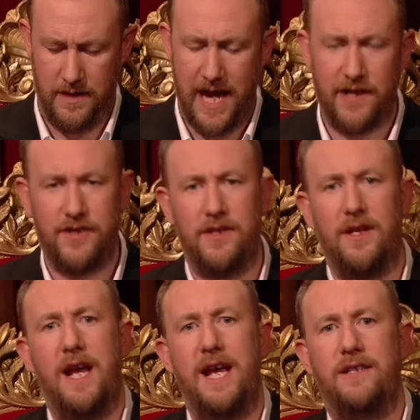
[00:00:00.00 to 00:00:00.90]
Next,
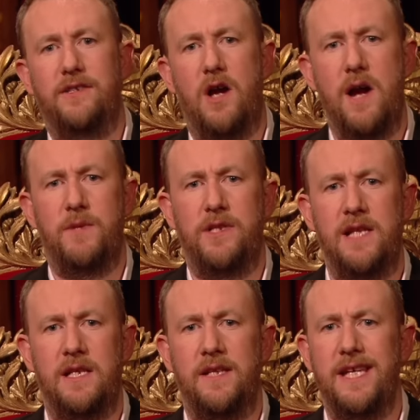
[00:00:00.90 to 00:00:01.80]
it's time to
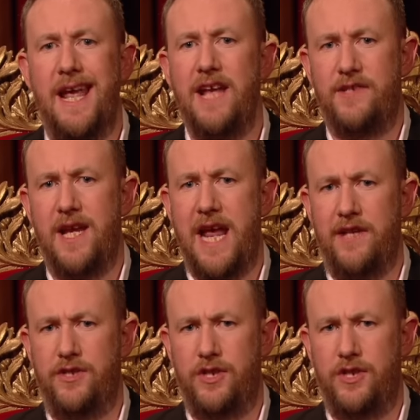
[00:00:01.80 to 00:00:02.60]
send in the S A S,